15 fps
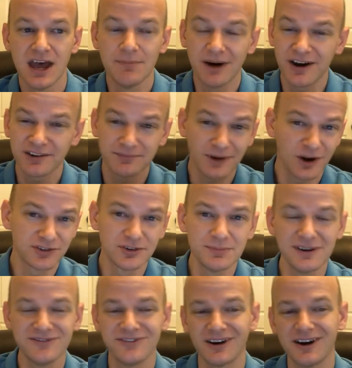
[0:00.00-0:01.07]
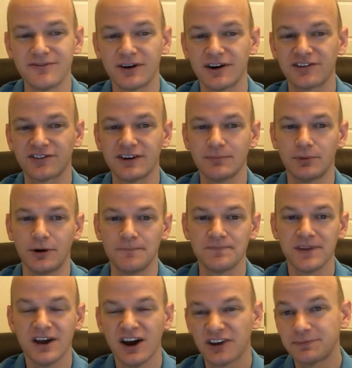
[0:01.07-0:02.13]
It might also be very, very
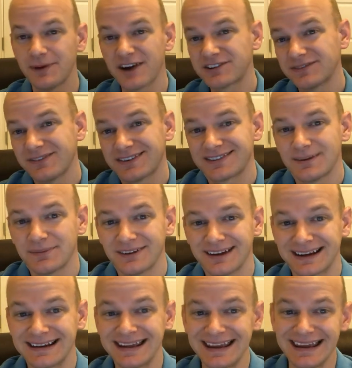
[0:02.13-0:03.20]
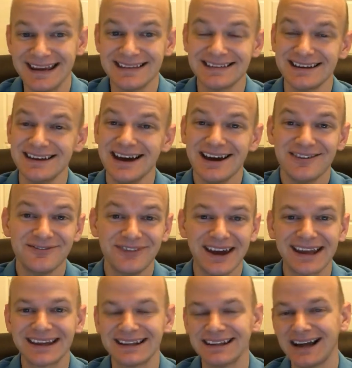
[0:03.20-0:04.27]
simple, especially if it's something like an easy
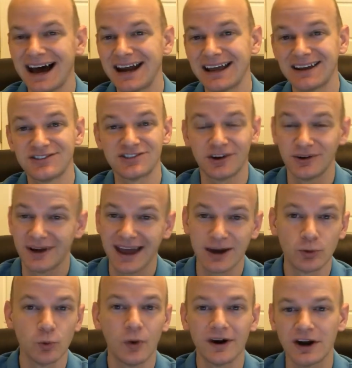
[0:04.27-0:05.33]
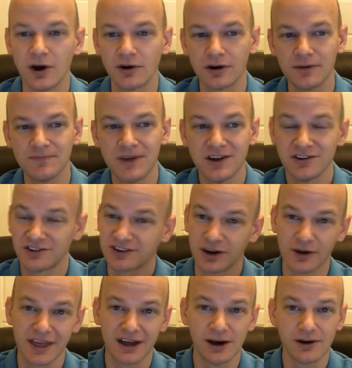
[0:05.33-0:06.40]
vacant lot and it's only had one owner. Just
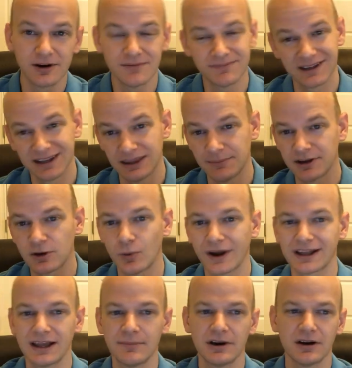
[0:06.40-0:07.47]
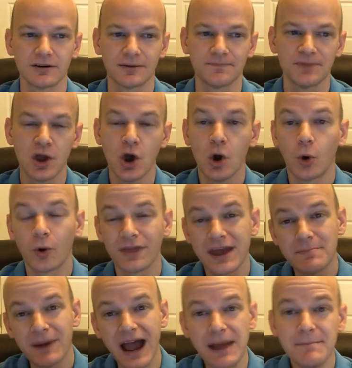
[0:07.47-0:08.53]
go to that owner, get them to quit claim it over. Or
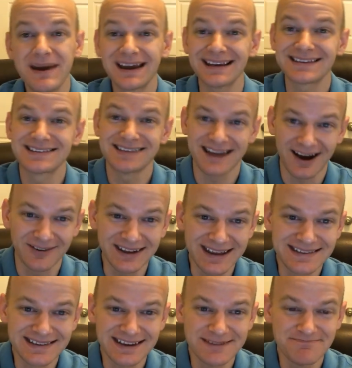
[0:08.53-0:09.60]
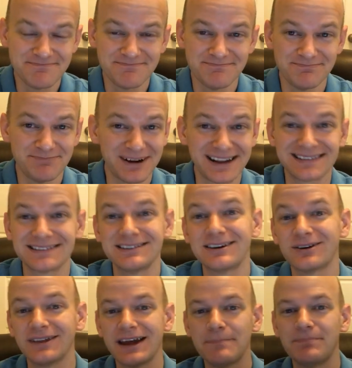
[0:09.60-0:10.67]
they might make it sound easy, but it's
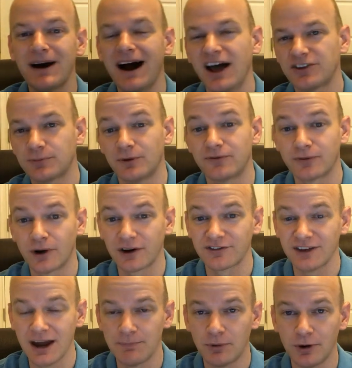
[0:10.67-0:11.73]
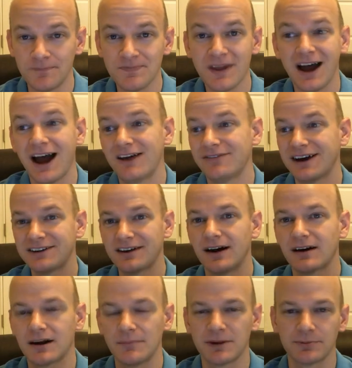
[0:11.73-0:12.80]
nearly impossible. For example, I've had
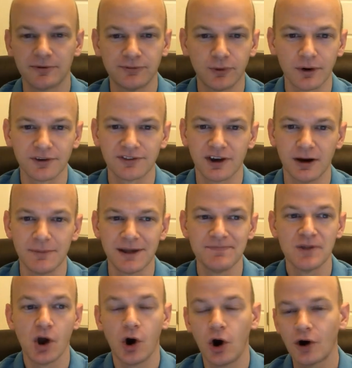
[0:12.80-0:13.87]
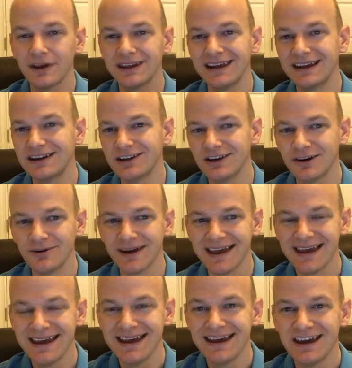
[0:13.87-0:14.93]
title companies before tell me all you need to do
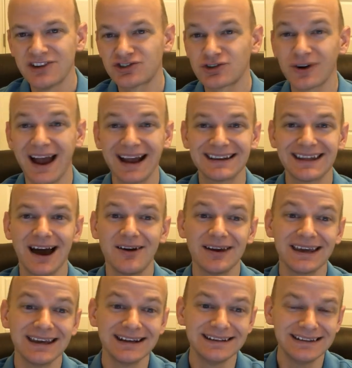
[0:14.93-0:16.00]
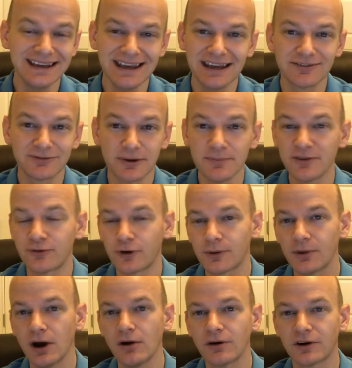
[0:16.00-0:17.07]
is track down and get a deed from the
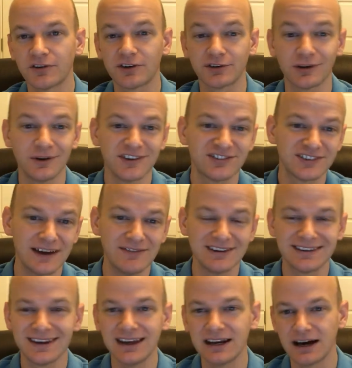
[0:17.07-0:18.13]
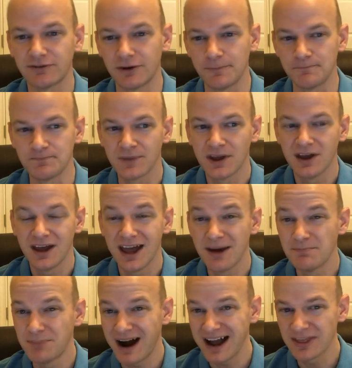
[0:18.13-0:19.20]
former owners. There's only 17 of them.
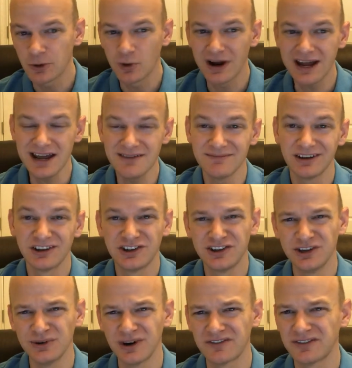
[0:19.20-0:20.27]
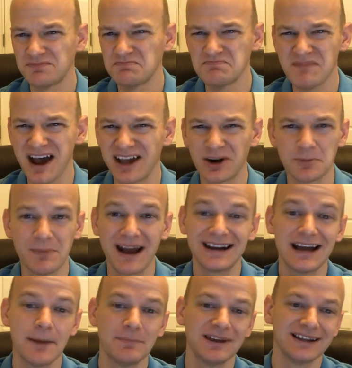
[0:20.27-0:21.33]
And by the way, two of them might or
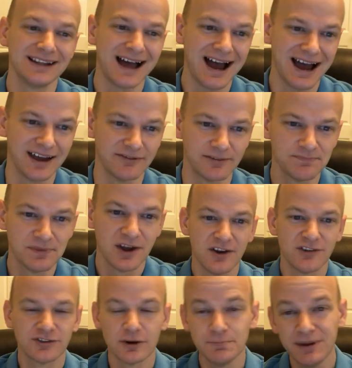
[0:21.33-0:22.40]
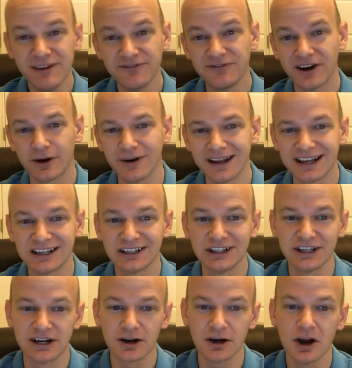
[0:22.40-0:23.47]
might not be alive. So be very
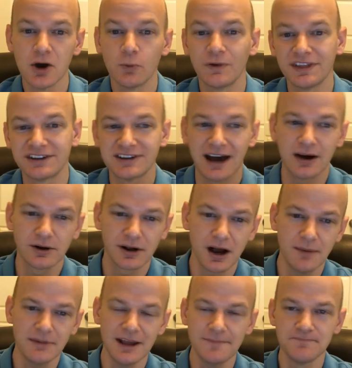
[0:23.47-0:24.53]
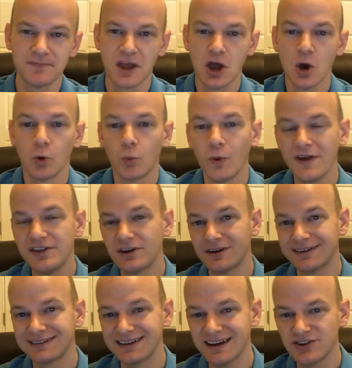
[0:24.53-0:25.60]
clear with the title company with
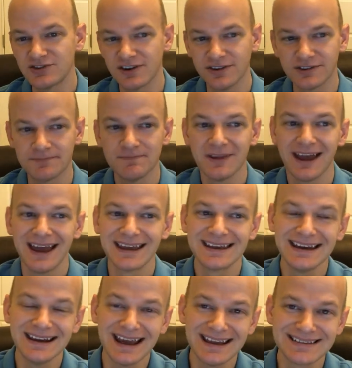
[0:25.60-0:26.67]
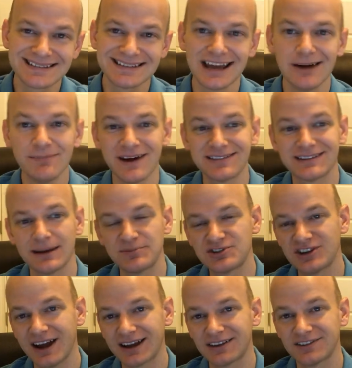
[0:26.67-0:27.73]
your intentions and get a step by step
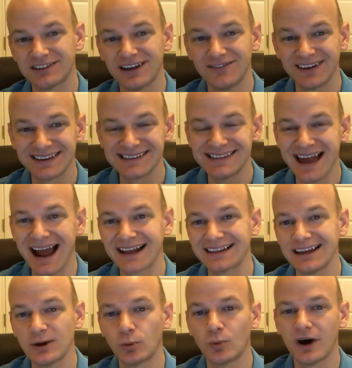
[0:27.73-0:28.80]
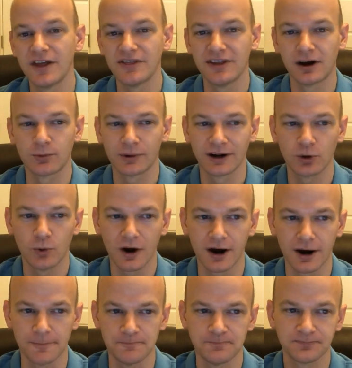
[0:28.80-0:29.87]
checklist of exactly what they'll
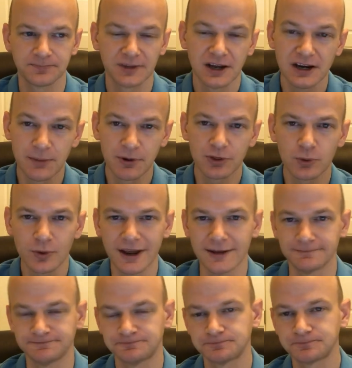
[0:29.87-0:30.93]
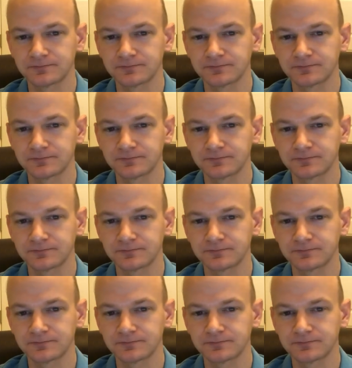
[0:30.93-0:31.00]
require. Number three,